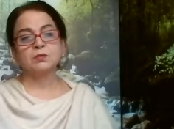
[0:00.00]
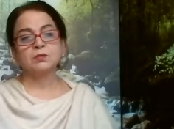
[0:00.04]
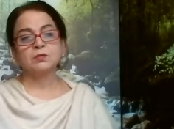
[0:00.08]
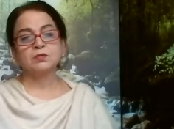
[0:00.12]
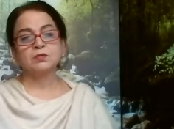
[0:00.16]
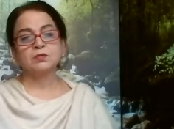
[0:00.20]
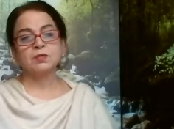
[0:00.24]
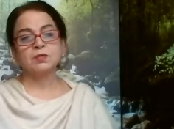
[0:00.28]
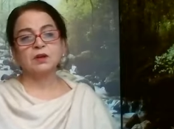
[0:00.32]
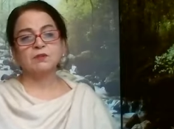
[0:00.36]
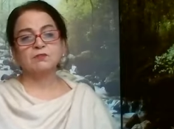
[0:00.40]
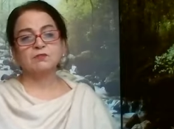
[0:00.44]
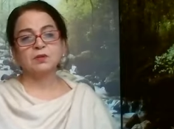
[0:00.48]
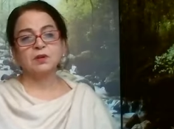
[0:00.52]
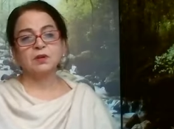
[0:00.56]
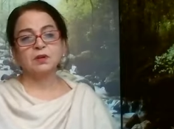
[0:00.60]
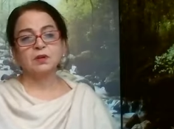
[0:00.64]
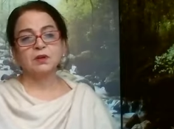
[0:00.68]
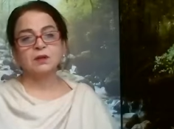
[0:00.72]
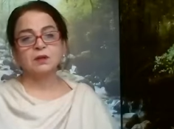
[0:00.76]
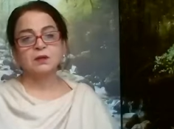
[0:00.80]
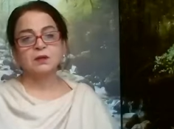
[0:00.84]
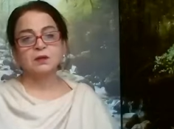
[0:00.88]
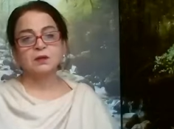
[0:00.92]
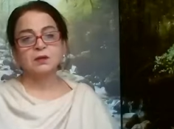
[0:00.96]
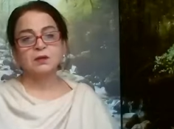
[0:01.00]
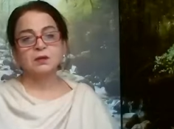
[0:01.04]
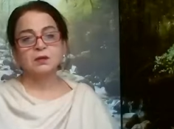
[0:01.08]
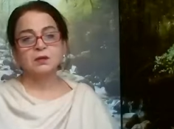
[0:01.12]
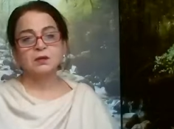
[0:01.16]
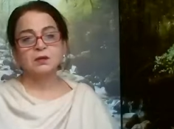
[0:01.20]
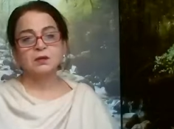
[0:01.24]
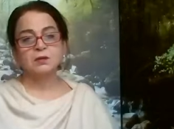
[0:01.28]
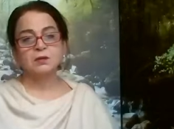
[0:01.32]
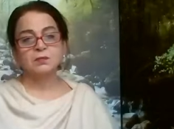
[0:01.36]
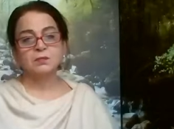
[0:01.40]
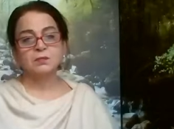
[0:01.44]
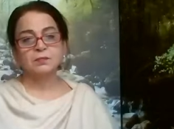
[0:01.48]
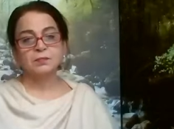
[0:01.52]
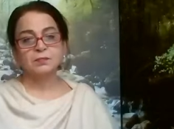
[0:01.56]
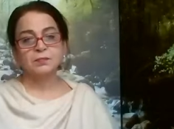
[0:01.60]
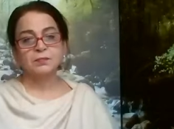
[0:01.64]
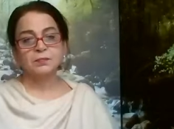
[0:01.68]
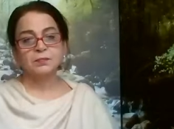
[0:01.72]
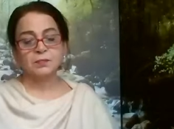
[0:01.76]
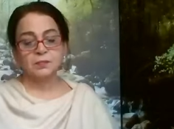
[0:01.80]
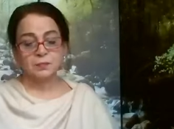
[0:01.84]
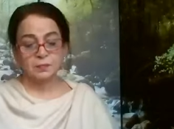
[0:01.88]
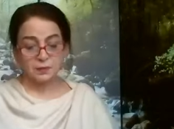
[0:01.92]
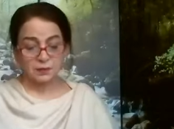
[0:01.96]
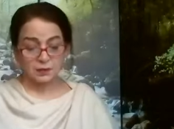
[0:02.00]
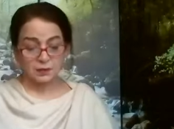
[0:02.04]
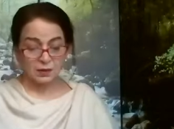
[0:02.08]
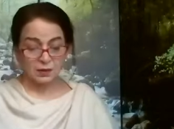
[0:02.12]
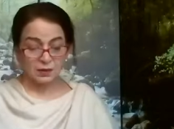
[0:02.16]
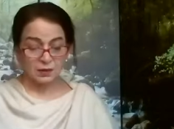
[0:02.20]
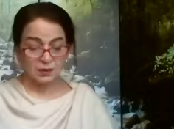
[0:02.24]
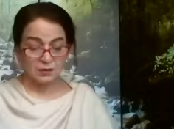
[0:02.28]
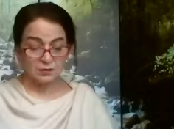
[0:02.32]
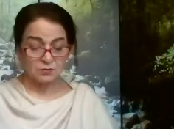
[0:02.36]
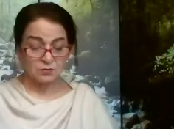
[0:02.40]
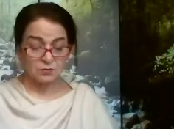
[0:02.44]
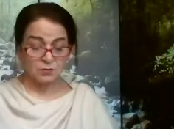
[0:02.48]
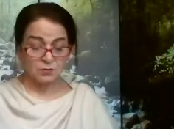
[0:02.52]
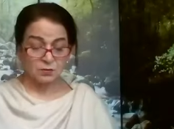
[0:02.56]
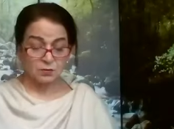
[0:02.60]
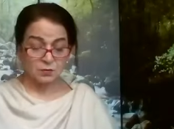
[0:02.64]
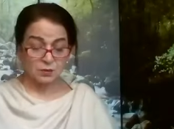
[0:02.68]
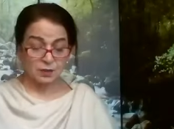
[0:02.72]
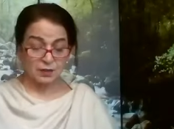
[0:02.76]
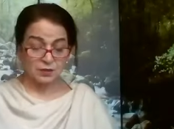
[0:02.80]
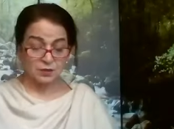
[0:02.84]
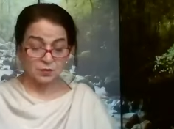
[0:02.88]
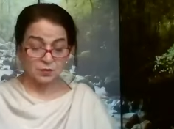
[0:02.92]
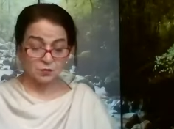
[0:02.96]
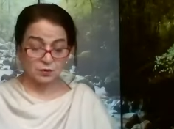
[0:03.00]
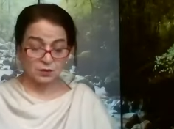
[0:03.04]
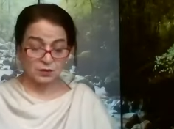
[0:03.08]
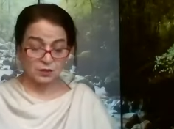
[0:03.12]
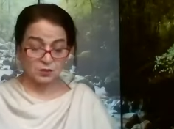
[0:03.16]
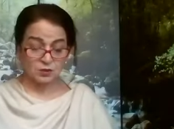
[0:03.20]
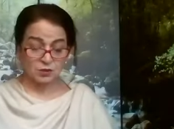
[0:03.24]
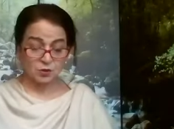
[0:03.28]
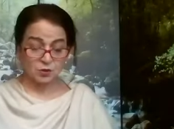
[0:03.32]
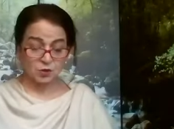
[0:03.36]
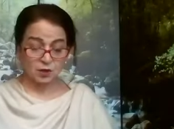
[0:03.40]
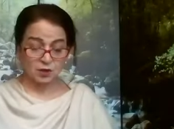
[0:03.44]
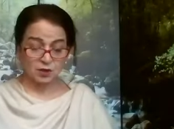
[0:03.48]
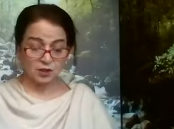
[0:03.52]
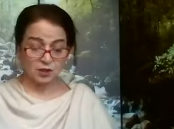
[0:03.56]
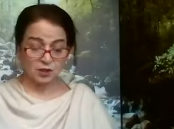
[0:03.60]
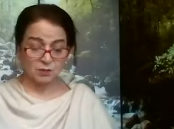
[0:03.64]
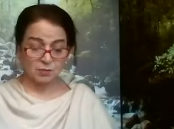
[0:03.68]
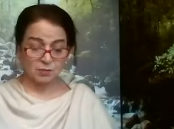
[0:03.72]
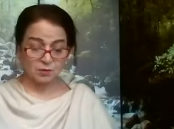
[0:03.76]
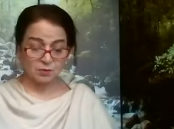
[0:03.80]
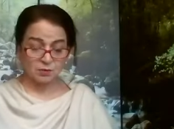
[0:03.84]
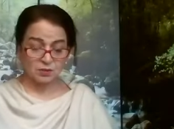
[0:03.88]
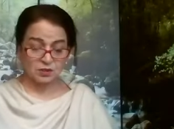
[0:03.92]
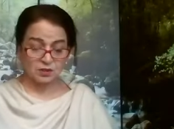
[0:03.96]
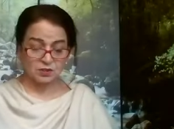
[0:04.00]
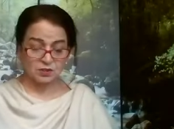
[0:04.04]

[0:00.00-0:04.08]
Seven. Okay, so that's what he's talking about.